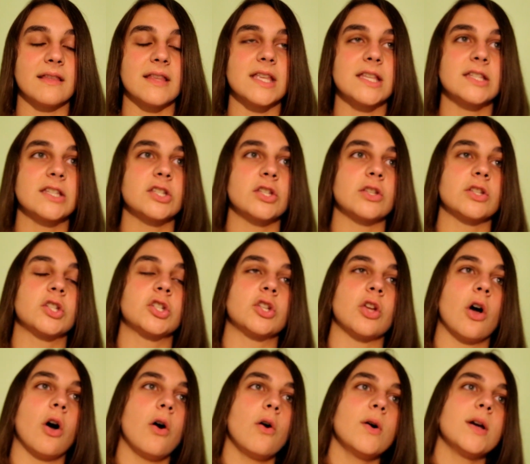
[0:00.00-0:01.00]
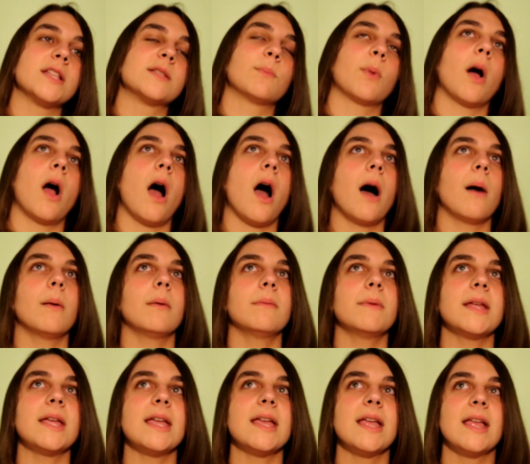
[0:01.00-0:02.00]
This show is
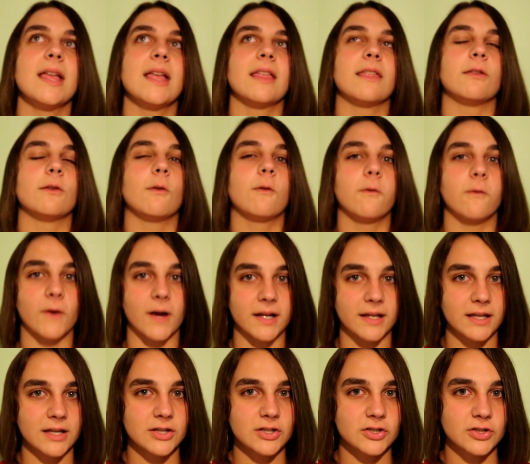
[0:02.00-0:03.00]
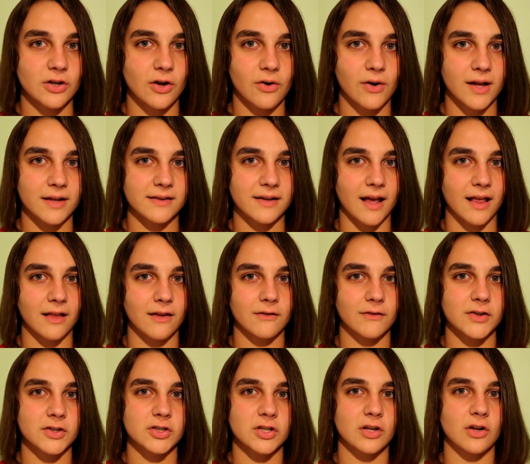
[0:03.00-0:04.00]
probably the funniest show on
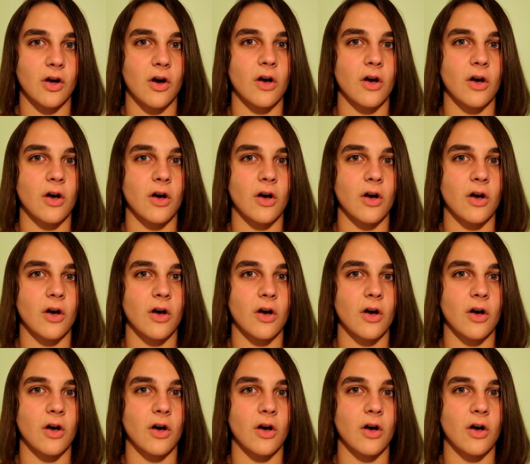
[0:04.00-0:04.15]
television.